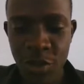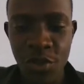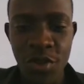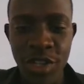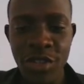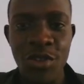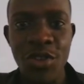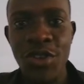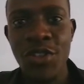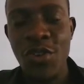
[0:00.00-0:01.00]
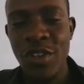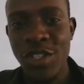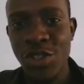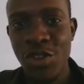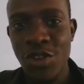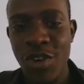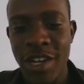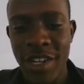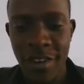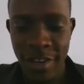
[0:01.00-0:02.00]
want to do is to use conditional
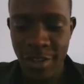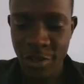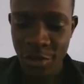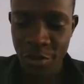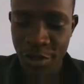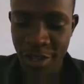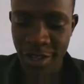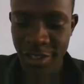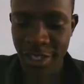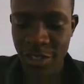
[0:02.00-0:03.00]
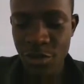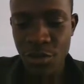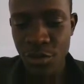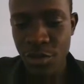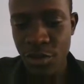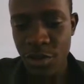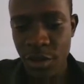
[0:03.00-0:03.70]
rendering. So I'll just do,